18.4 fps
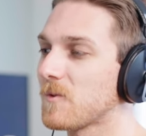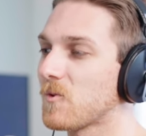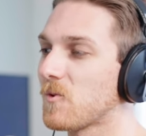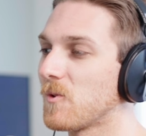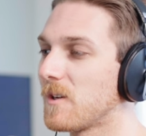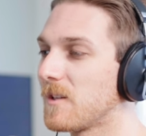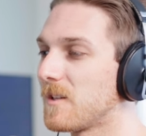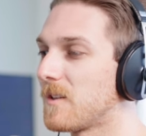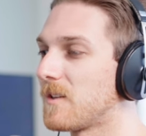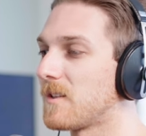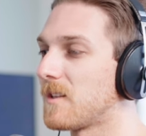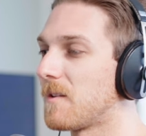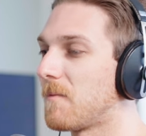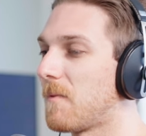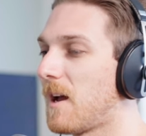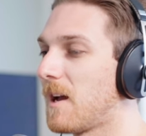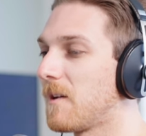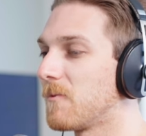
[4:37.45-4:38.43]

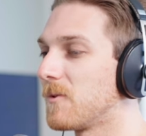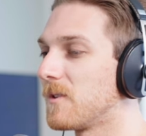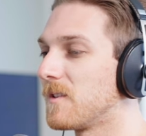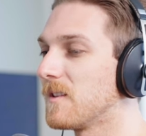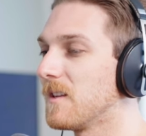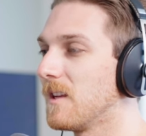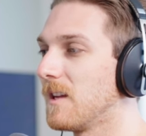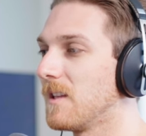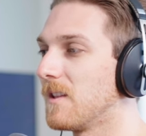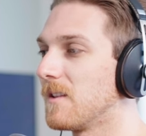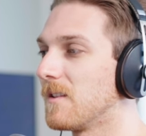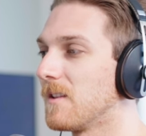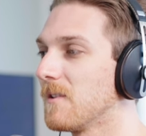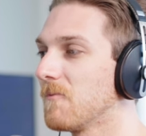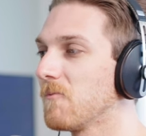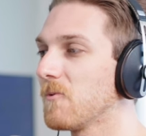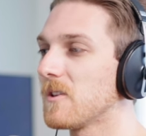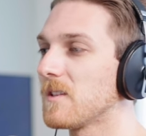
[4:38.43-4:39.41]
criticism, I would say that
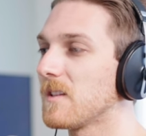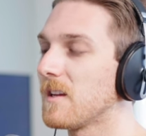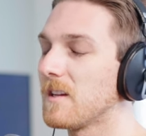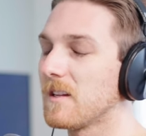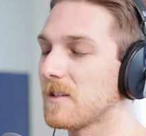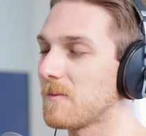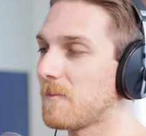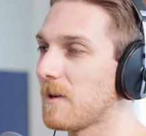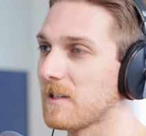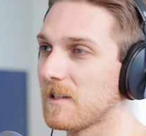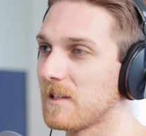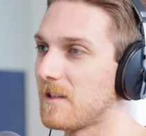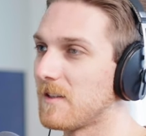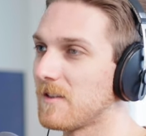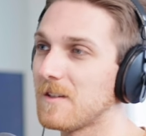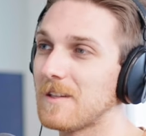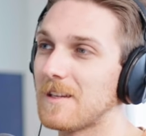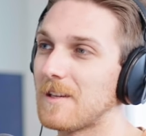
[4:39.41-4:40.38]
Linwood is not expecting
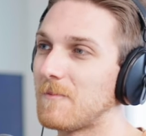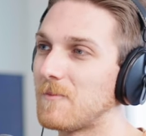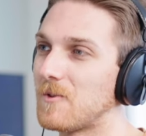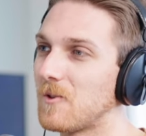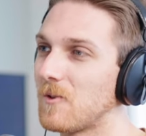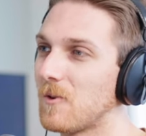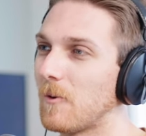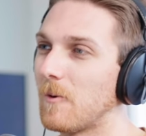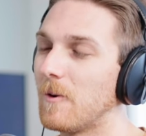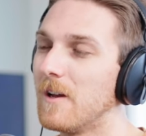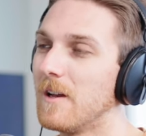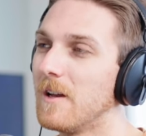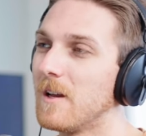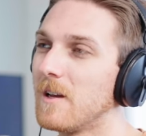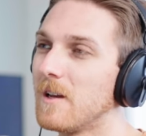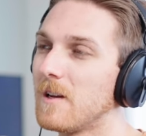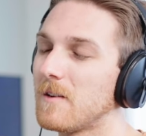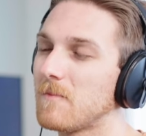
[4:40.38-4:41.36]
this team to
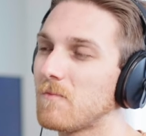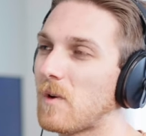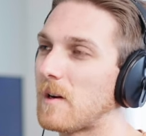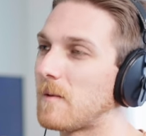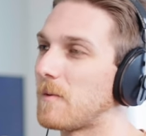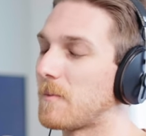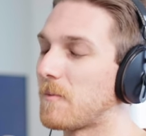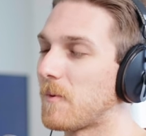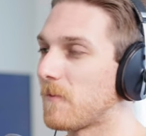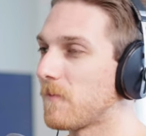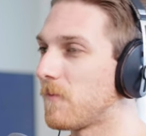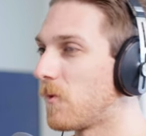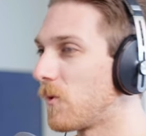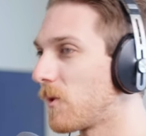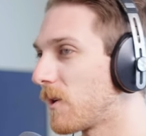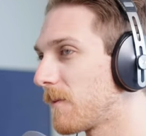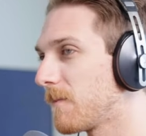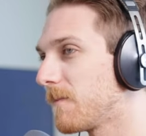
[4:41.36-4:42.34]
probably
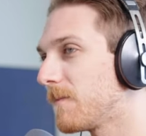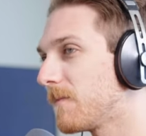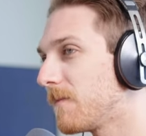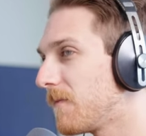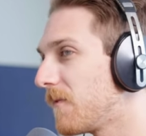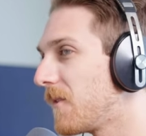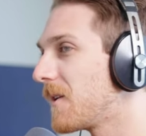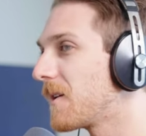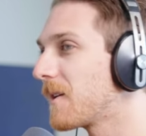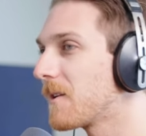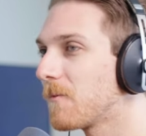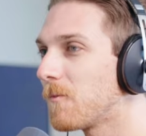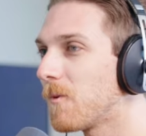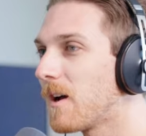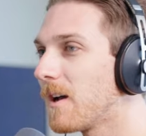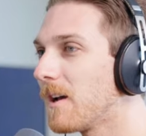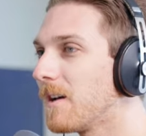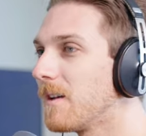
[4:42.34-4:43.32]
perform very
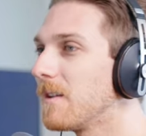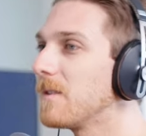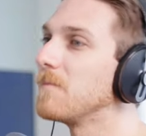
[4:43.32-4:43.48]
well,